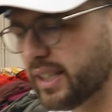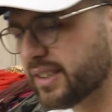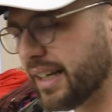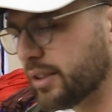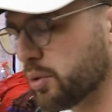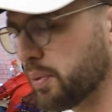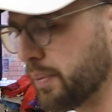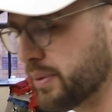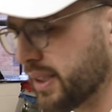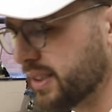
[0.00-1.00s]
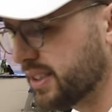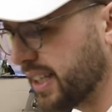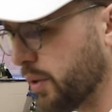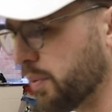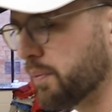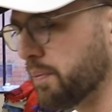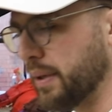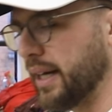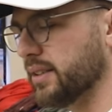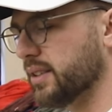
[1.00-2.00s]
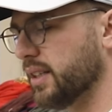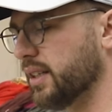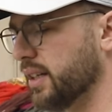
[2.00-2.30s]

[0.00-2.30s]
intellectual property to sell brands.